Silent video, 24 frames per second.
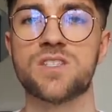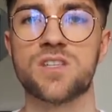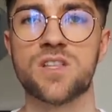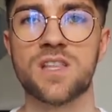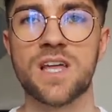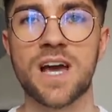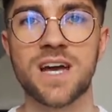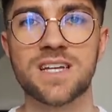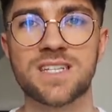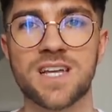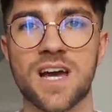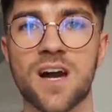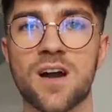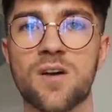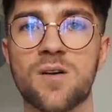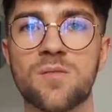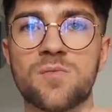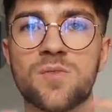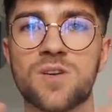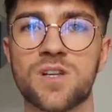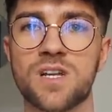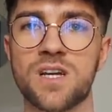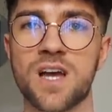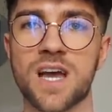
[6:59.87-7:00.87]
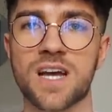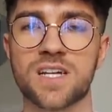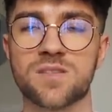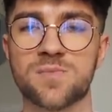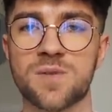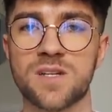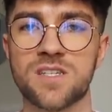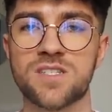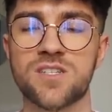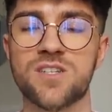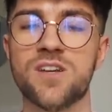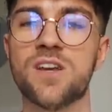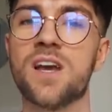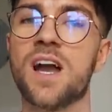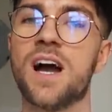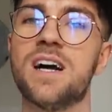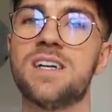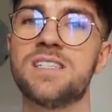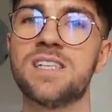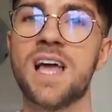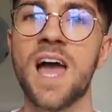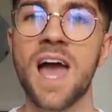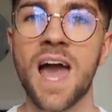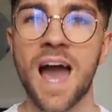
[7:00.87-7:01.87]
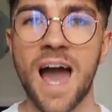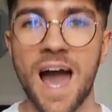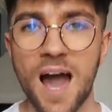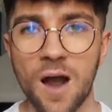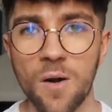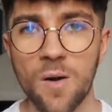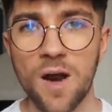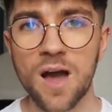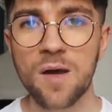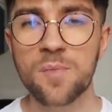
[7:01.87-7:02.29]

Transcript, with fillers: So that is how I'm going to explain to you guys how